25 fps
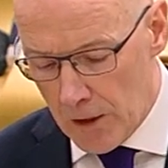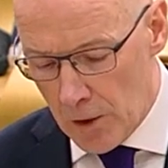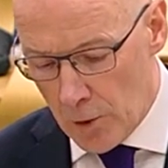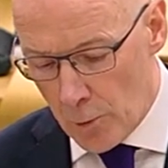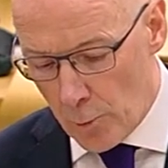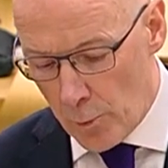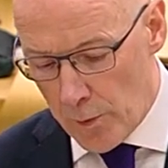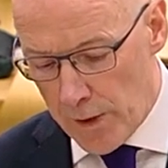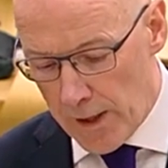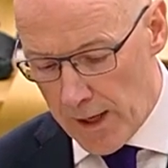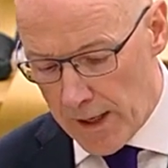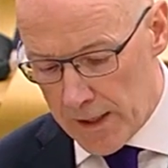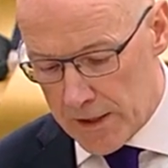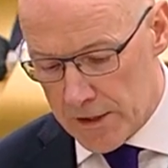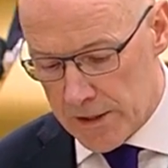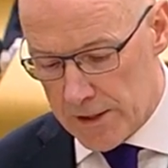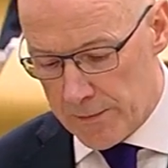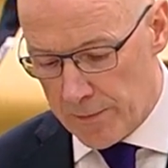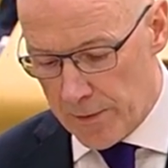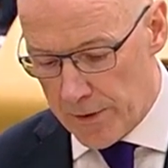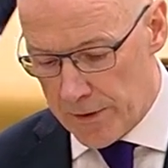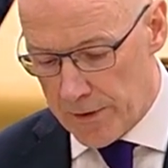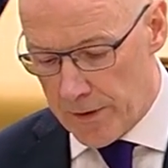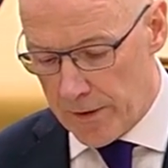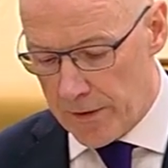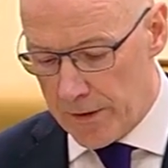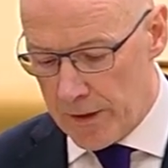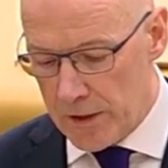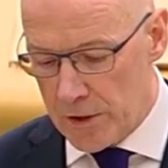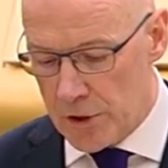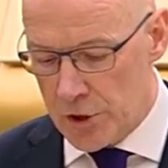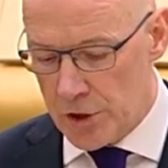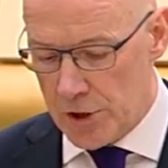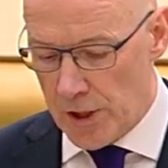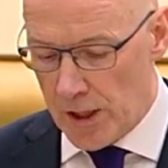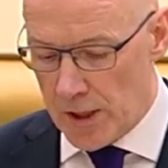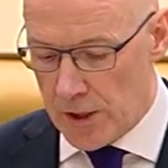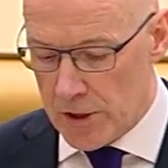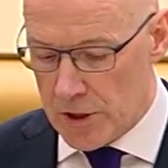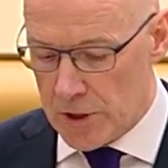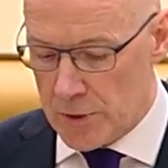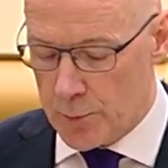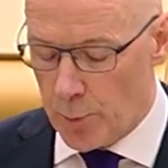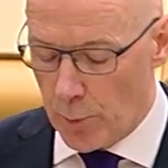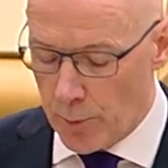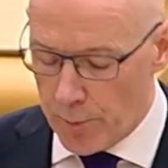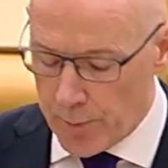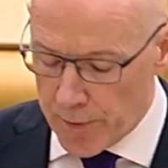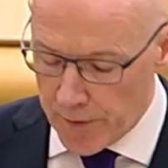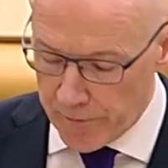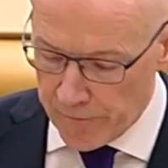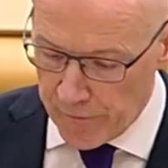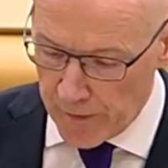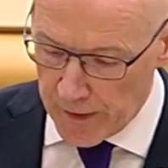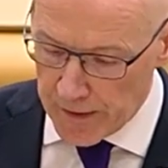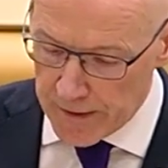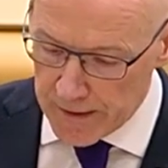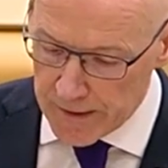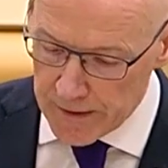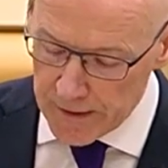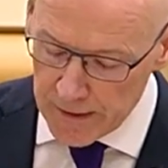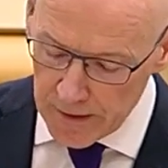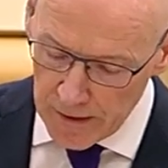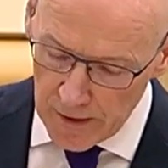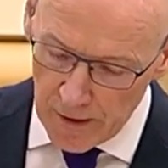we estimate that these changes will provide